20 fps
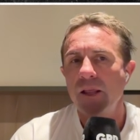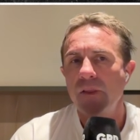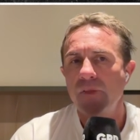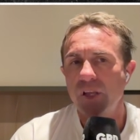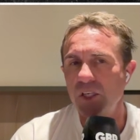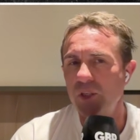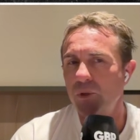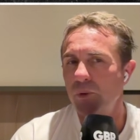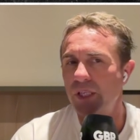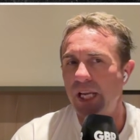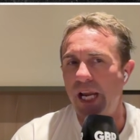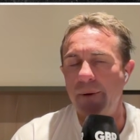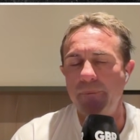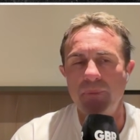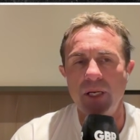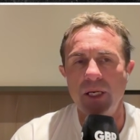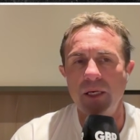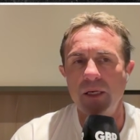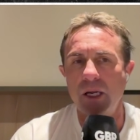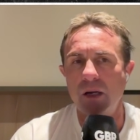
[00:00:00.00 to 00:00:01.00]
This was
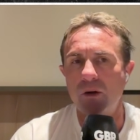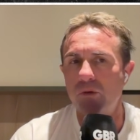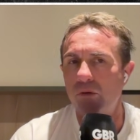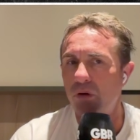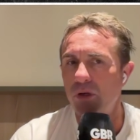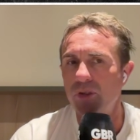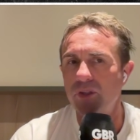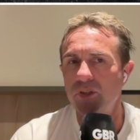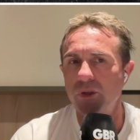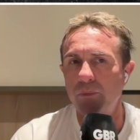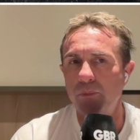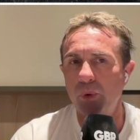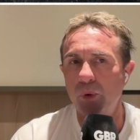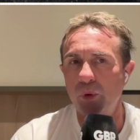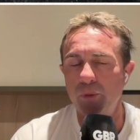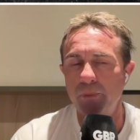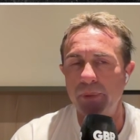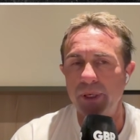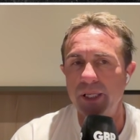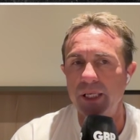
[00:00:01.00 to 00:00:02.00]
happening across the
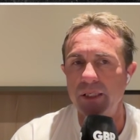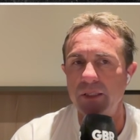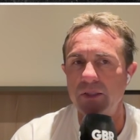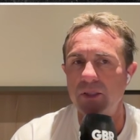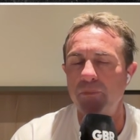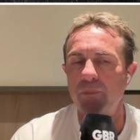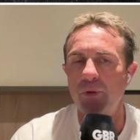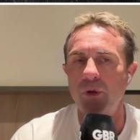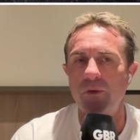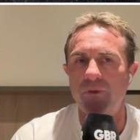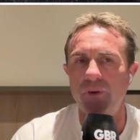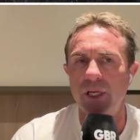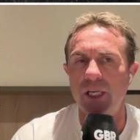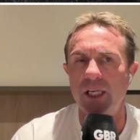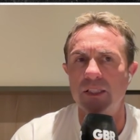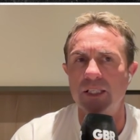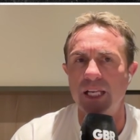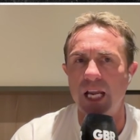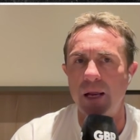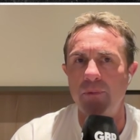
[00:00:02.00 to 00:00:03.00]
board, but this is a perfect
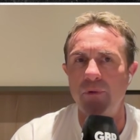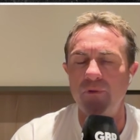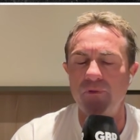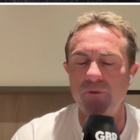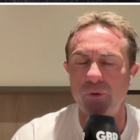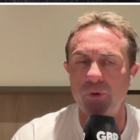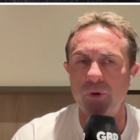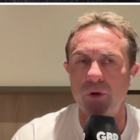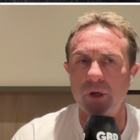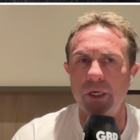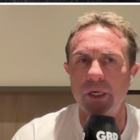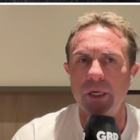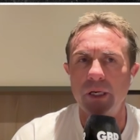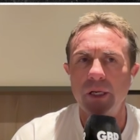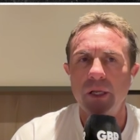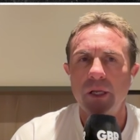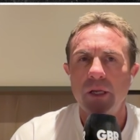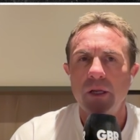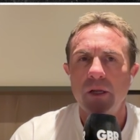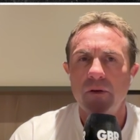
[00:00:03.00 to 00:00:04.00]
example for it,
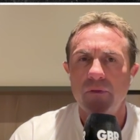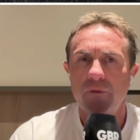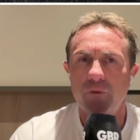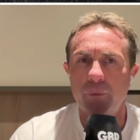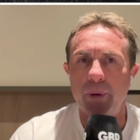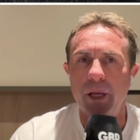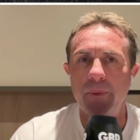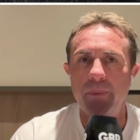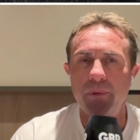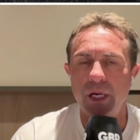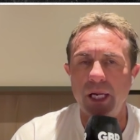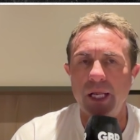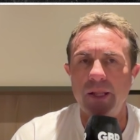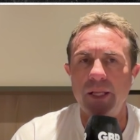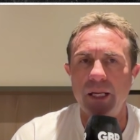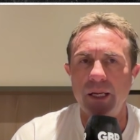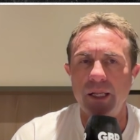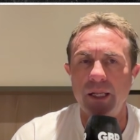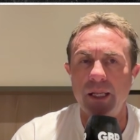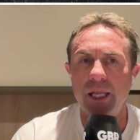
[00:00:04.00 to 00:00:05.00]
for people out
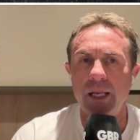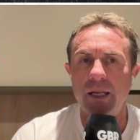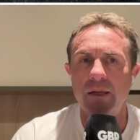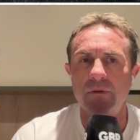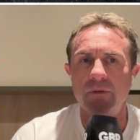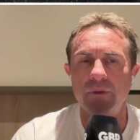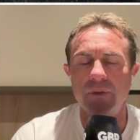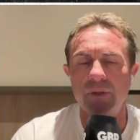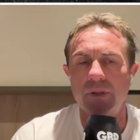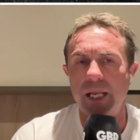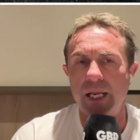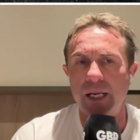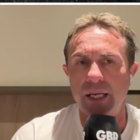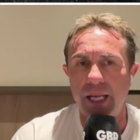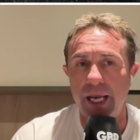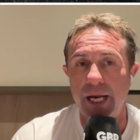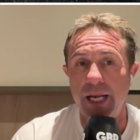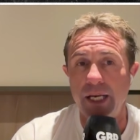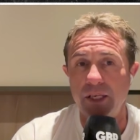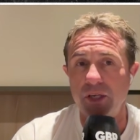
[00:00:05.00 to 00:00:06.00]
there that
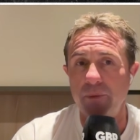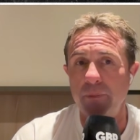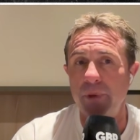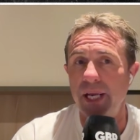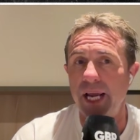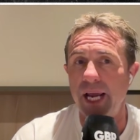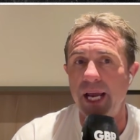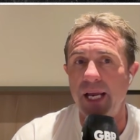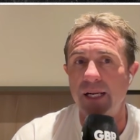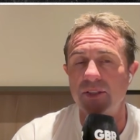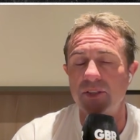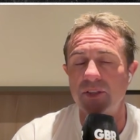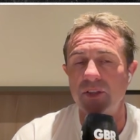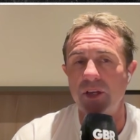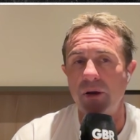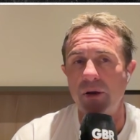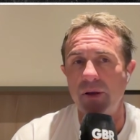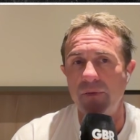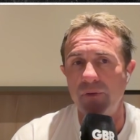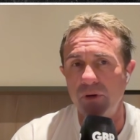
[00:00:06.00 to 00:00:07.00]
can actually be asked to
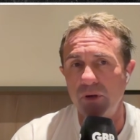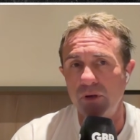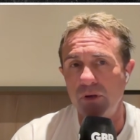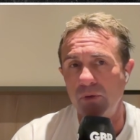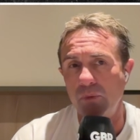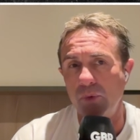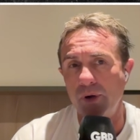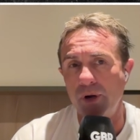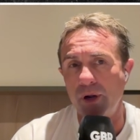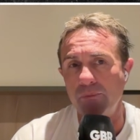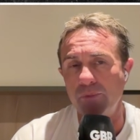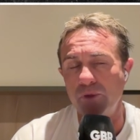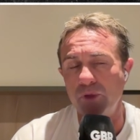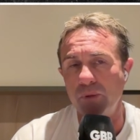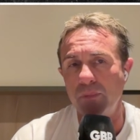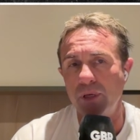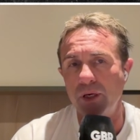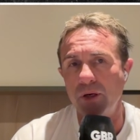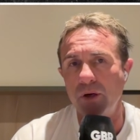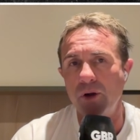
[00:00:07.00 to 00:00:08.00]
go have a look at what I'm
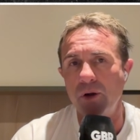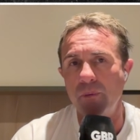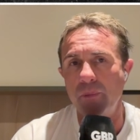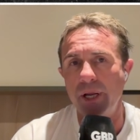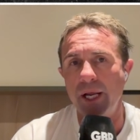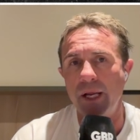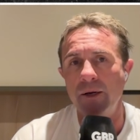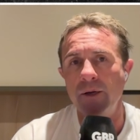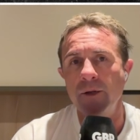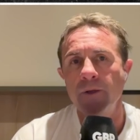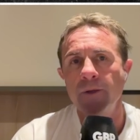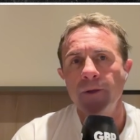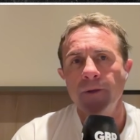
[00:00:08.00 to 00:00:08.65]
dribbling on about.